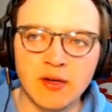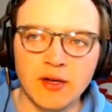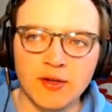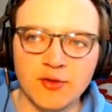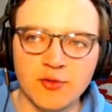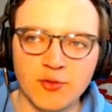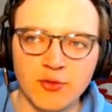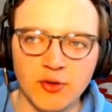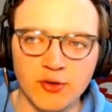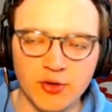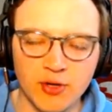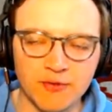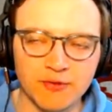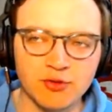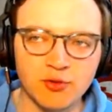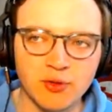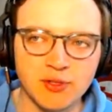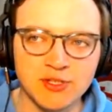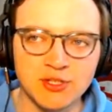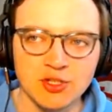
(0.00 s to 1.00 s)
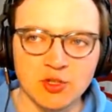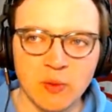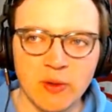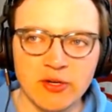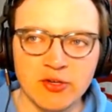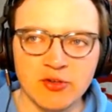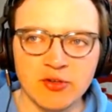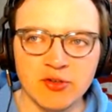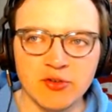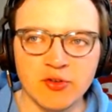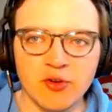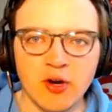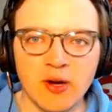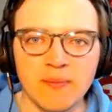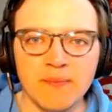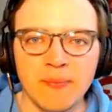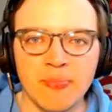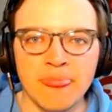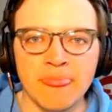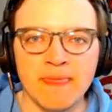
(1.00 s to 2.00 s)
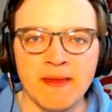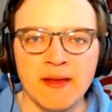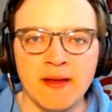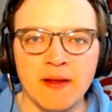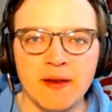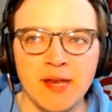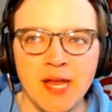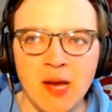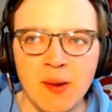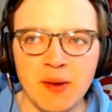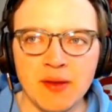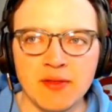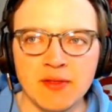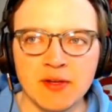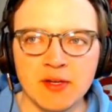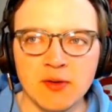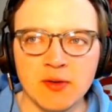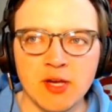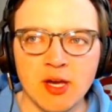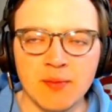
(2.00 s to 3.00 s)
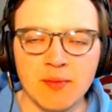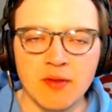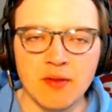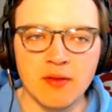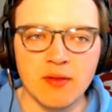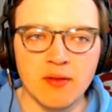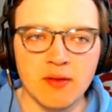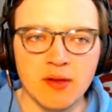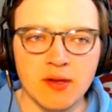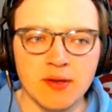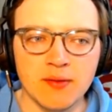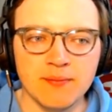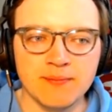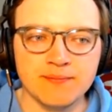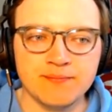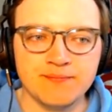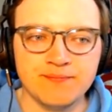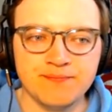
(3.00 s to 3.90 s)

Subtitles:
the Trevor Story situation has gone, now I think you come to